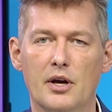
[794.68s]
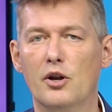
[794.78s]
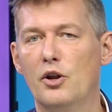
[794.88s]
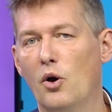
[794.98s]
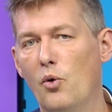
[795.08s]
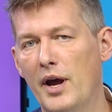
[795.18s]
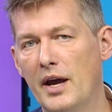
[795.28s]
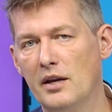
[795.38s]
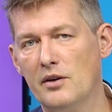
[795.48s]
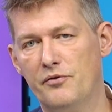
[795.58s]

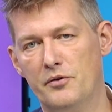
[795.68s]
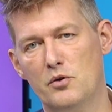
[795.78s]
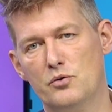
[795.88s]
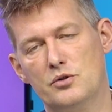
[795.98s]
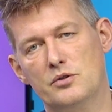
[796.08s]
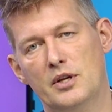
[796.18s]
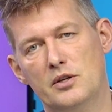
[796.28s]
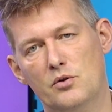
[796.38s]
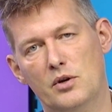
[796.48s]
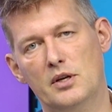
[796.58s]
low-hanging fruits
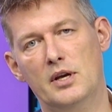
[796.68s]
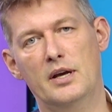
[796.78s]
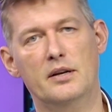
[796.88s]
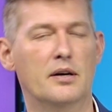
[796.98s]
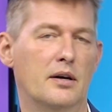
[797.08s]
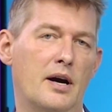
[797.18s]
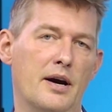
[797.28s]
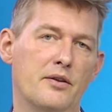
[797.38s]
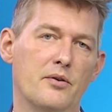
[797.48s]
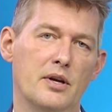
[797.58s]
that you can get
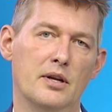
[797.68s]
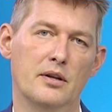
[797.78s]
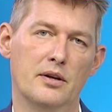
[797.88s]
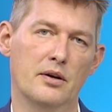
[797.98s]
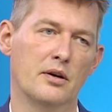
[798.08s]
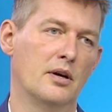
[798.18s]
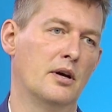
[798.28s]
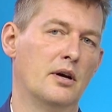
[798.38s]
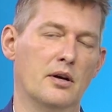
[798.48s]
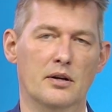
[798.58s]
either in the
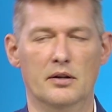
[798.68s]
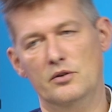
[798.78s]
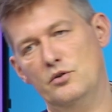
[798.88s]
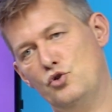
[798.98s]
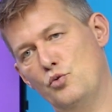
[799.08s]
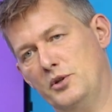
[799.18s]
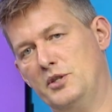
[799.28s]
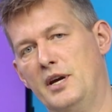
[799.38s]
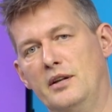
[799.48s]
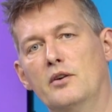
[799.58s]
super
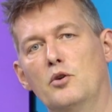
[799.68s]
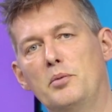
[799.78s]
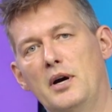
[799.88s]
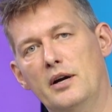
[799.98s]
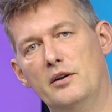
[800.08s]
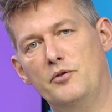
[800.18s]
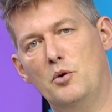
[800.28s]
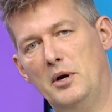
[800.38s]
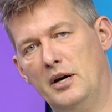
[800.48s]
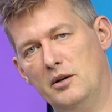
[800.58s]
technical part of
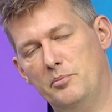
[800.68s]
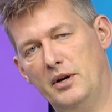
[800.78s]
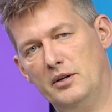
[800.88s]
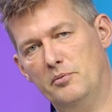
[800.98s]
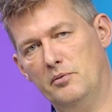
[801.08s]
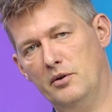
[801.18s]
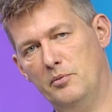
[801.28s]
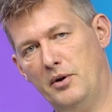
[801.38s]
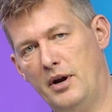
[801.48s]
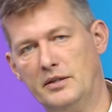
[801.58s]
your partner
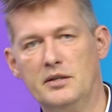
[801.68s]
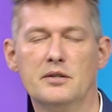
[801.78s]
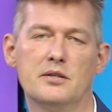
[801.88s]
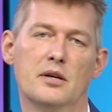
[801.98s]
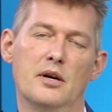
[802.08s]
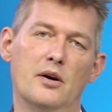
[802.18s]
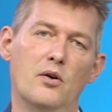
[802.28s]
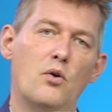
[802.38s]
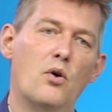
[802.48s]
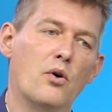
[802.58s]
practice
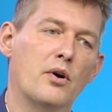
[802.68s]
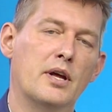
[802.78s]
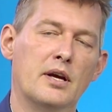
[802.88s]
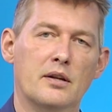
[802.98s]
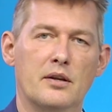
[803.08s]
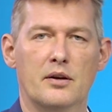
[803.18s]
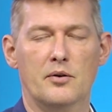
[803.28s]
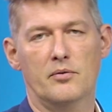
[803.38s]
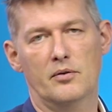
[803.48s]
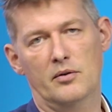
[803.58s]
or in the